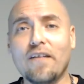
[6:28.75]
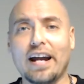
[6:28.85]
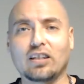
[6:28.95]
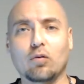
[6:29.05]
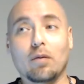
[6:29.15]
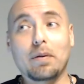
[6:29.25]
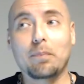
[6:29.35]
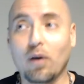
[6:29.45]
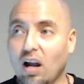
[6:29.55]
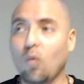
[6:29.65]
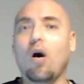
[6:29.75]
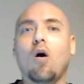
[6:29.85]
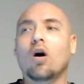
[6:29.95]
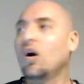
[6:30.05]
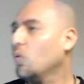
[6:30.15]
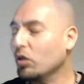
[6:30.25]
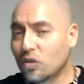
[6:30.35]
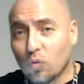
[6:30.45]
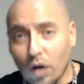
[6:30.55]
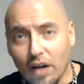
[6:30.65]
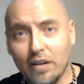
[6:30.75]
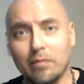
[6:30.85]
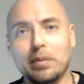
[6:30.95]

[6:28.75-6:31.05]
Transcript: factor where people are like, whoa, what you wearing?